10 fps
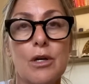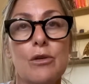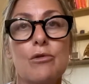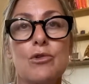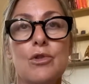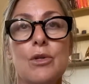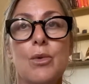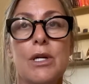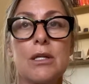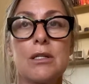Usually
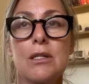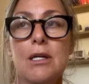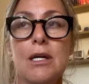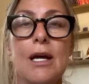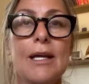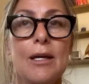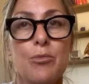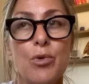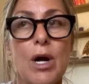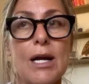when I get
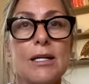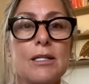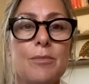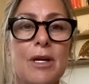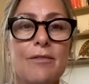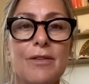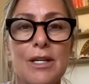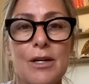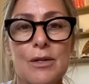prodded to make a video,